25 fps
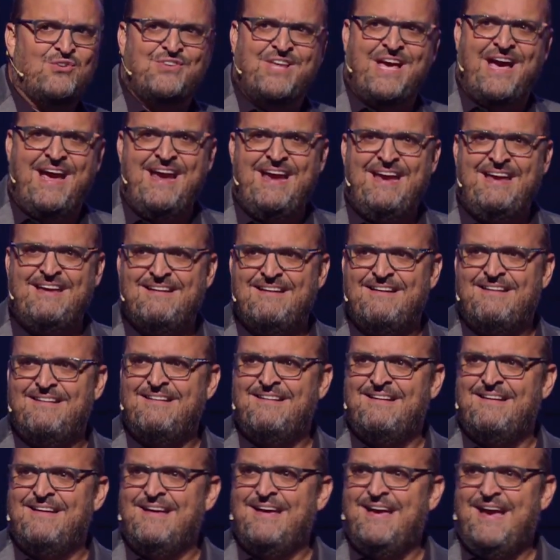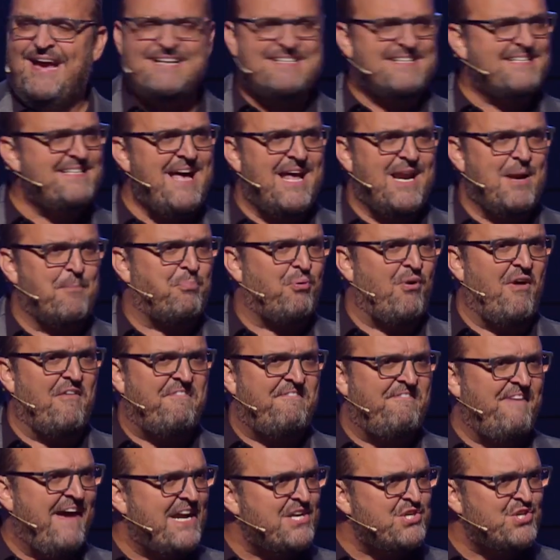day. It's not a
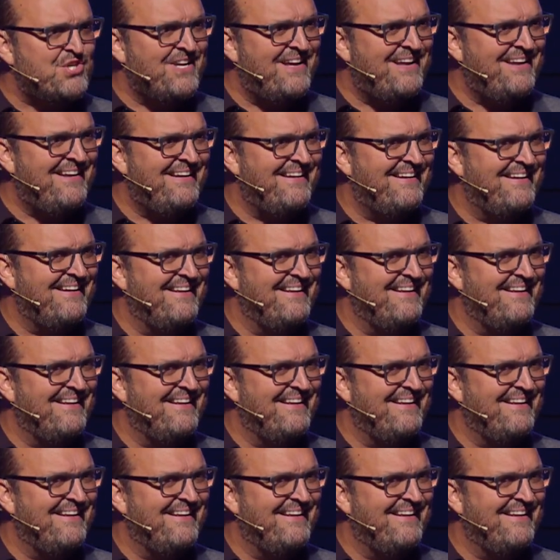profession.